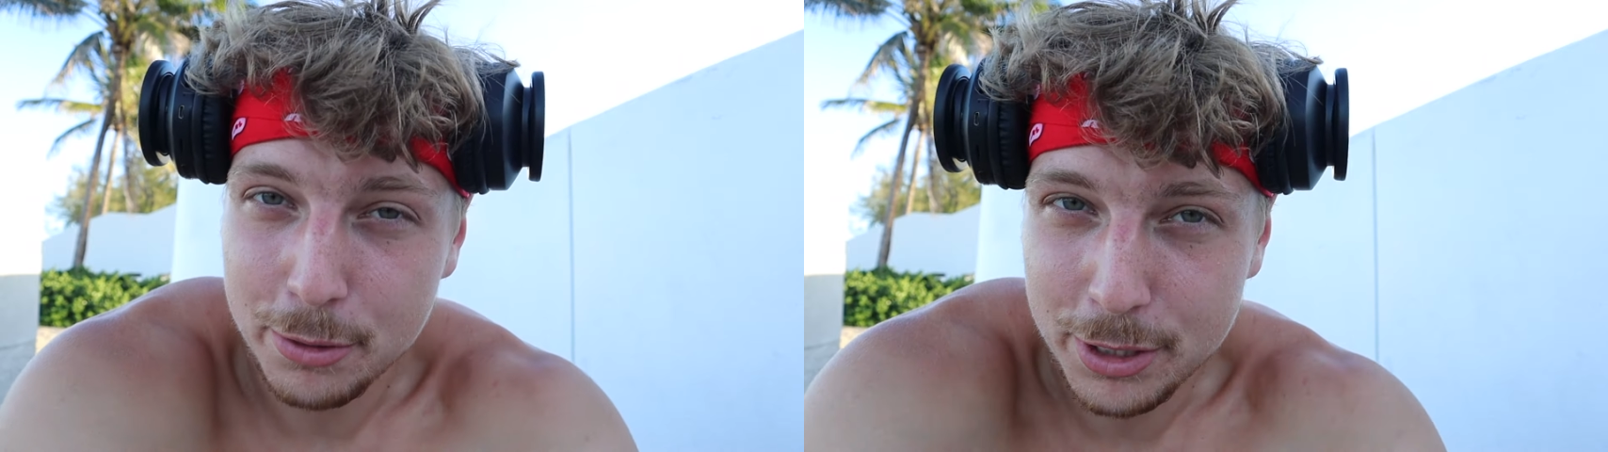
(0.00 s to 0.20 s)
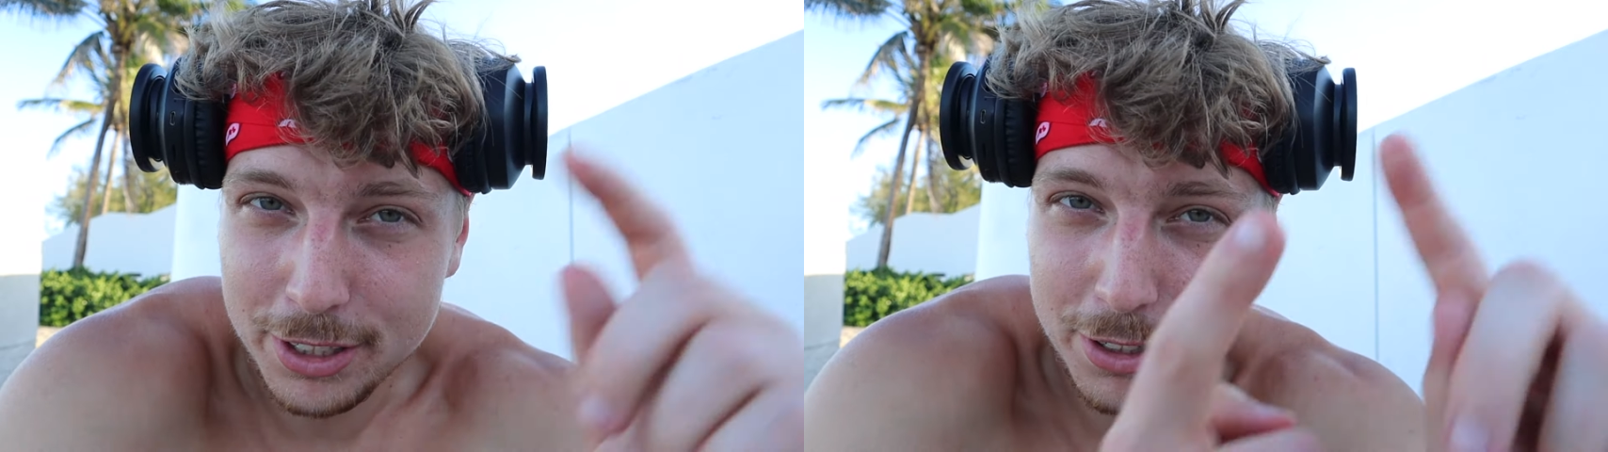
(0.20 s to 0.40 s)

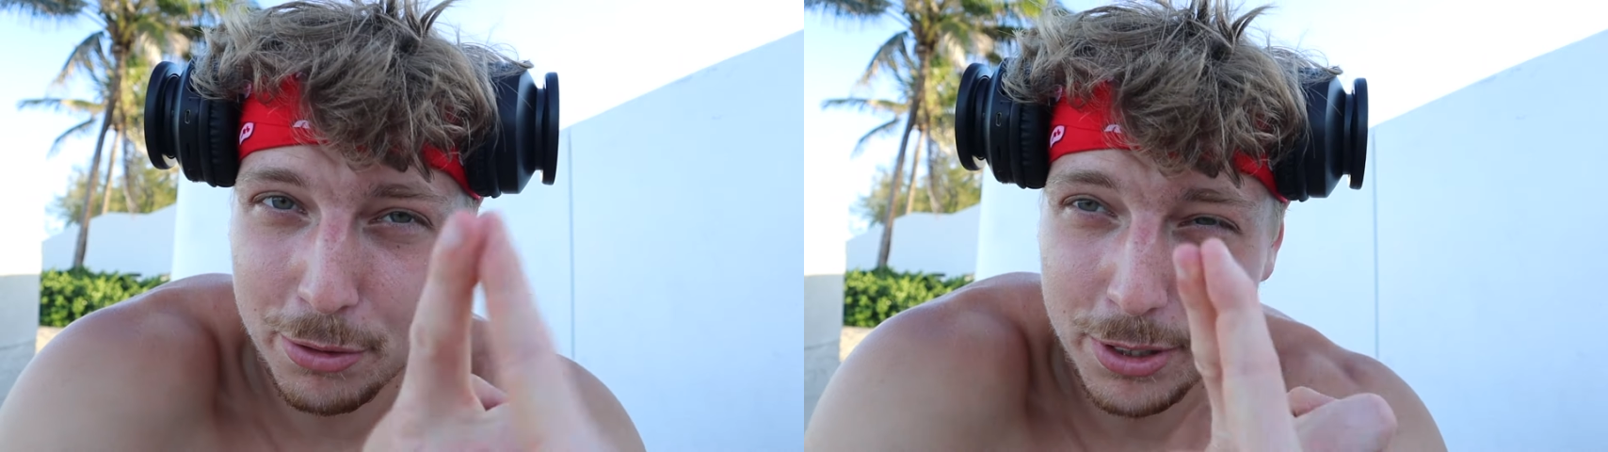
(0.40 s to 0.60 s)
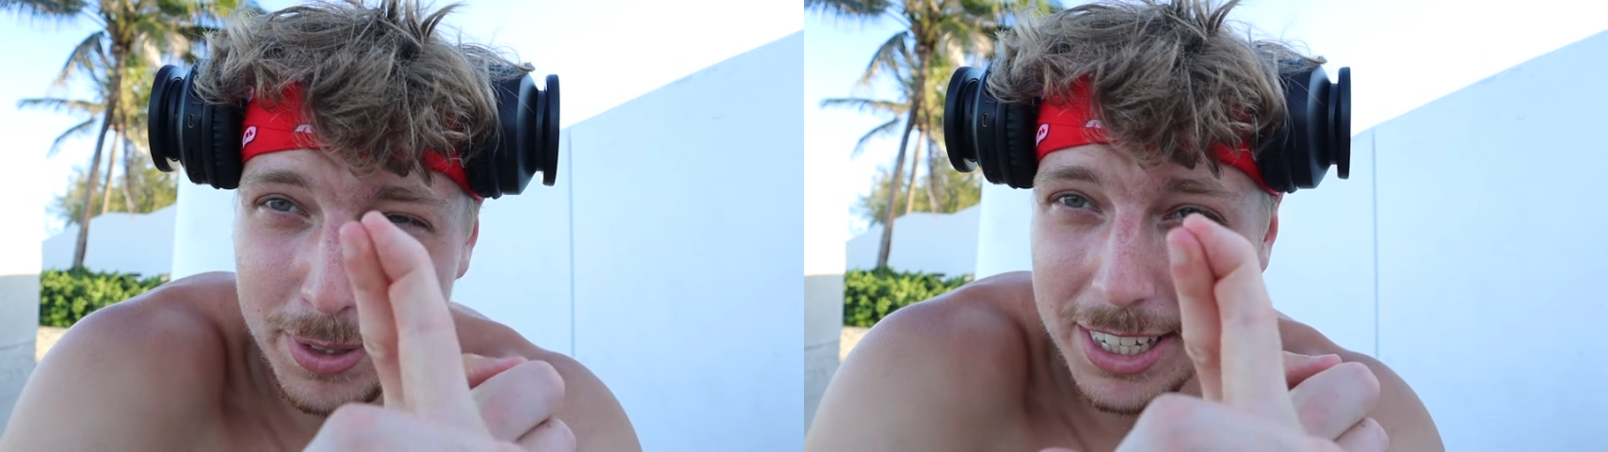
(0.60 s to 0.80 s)
We're gonna start
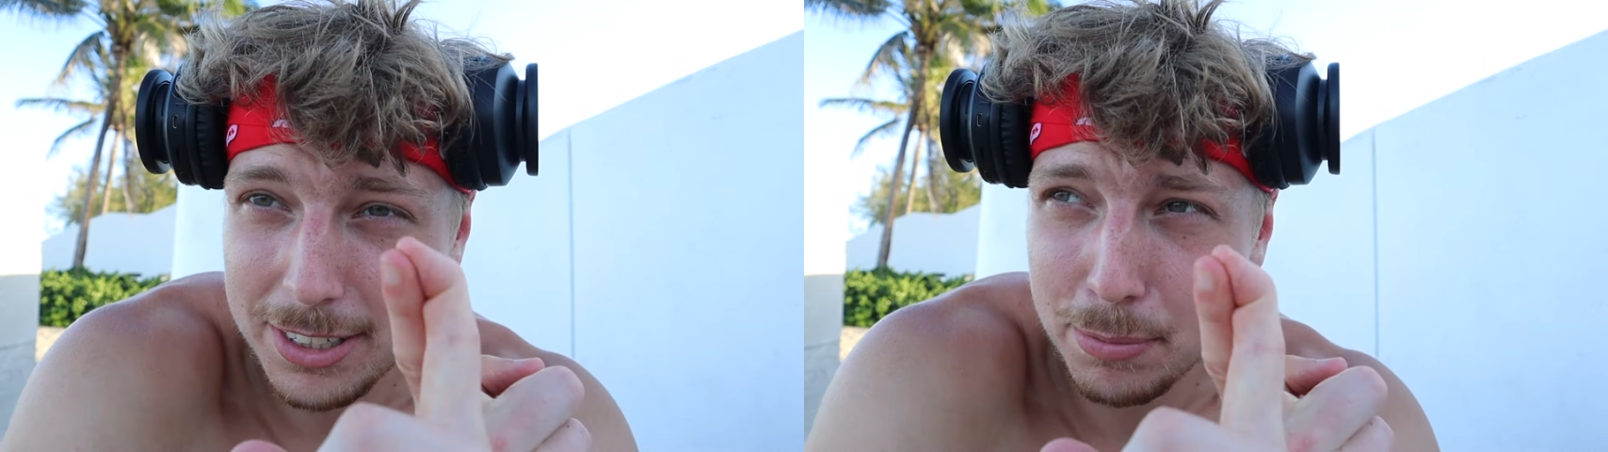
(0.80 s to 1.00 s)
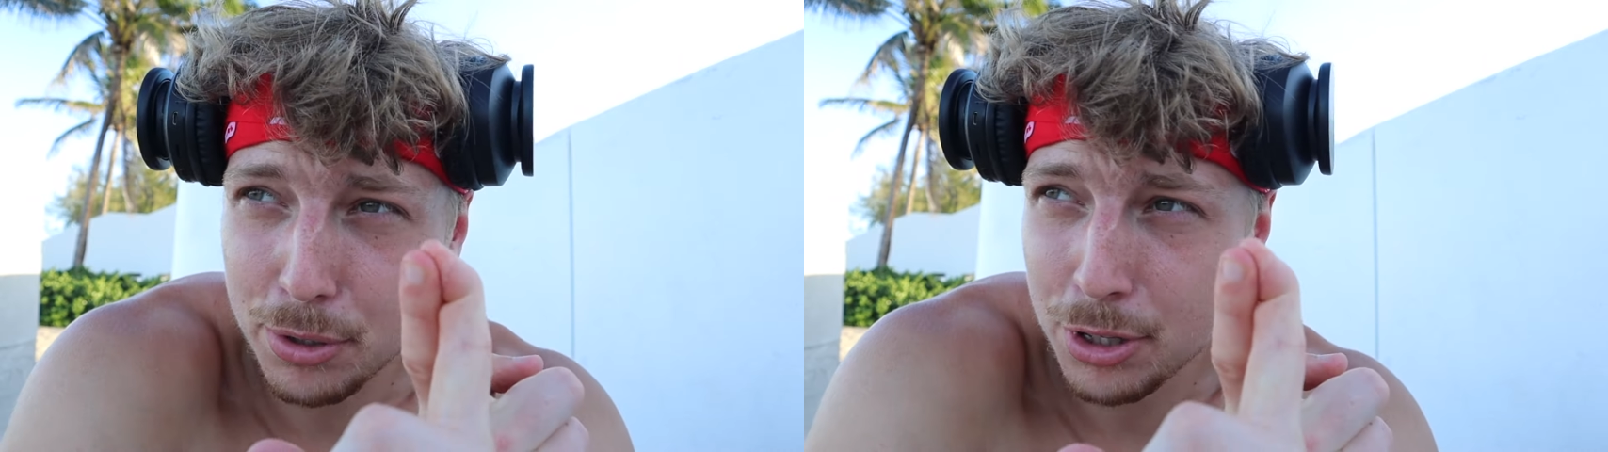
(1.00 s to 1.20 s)
with some
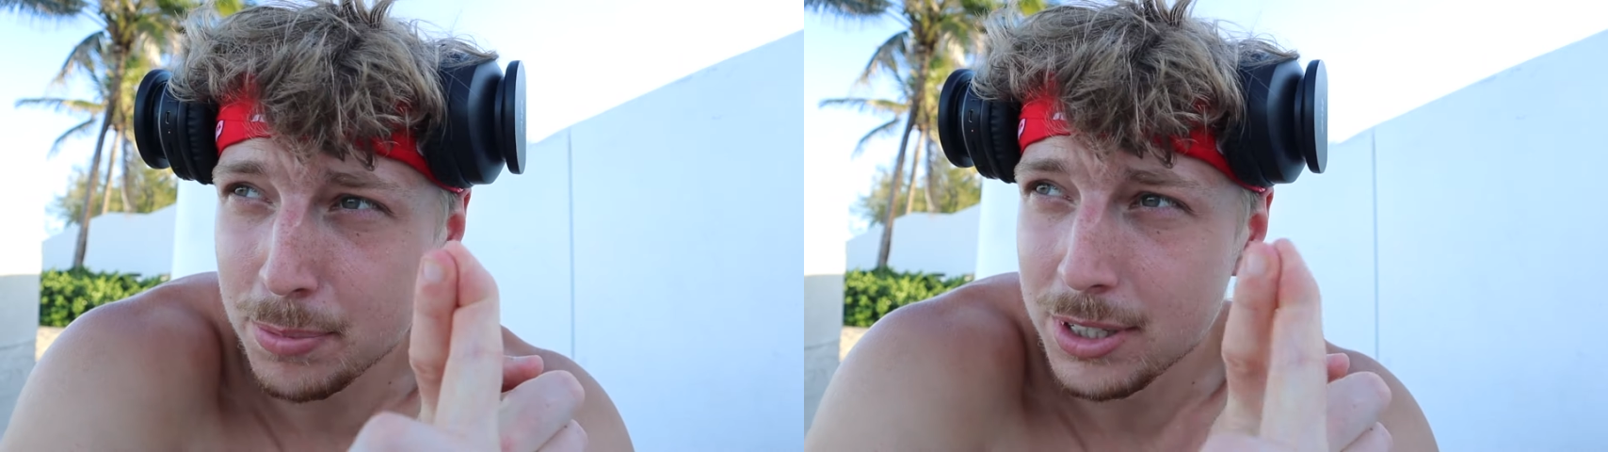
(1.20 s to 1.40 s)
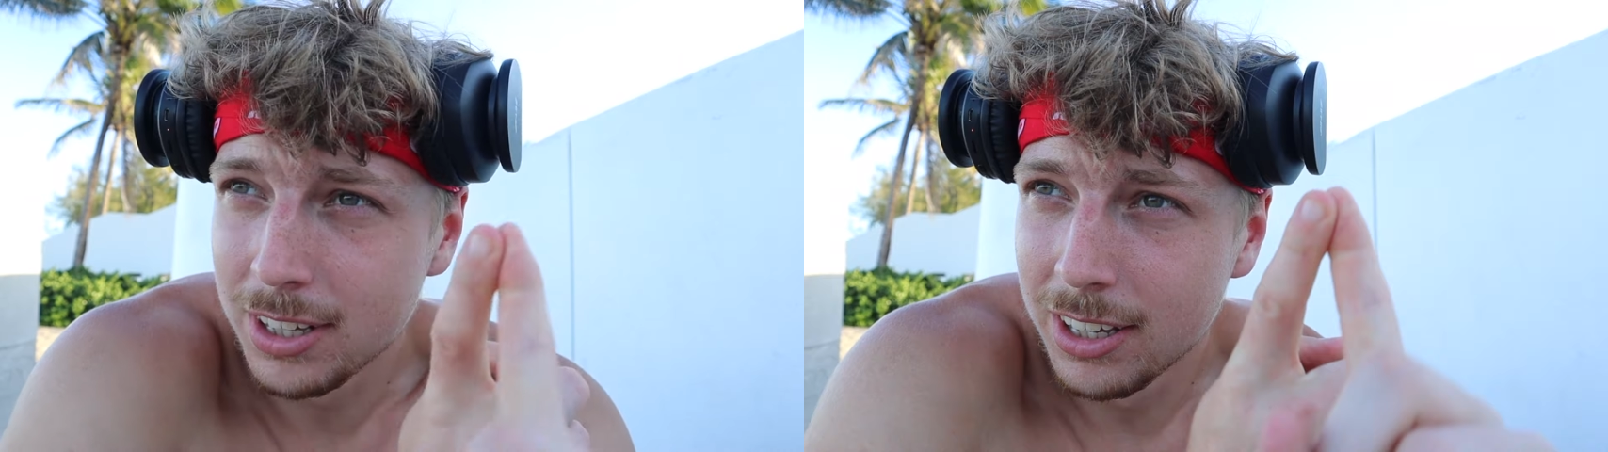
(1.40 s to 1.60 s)
handstand push-ups,